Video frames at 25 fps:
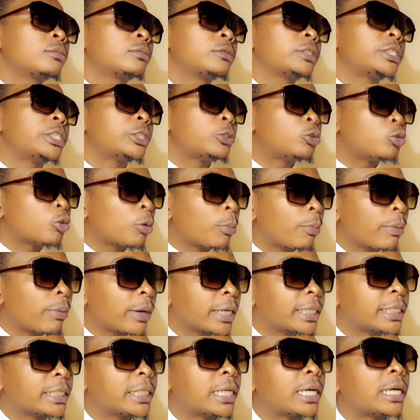She's your
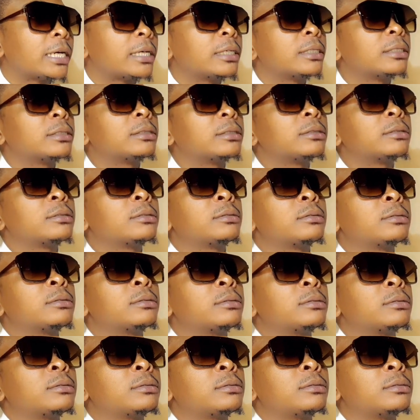partner.
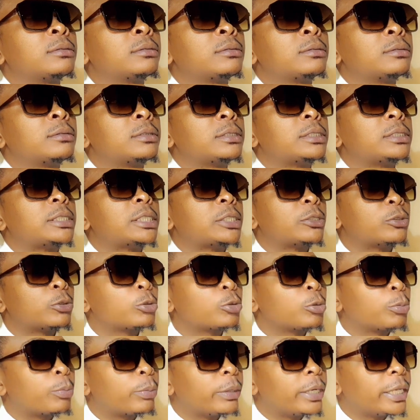She is
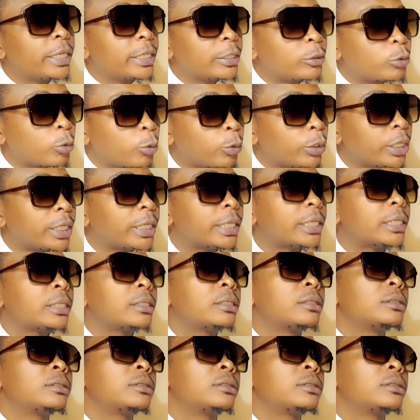also playing to win.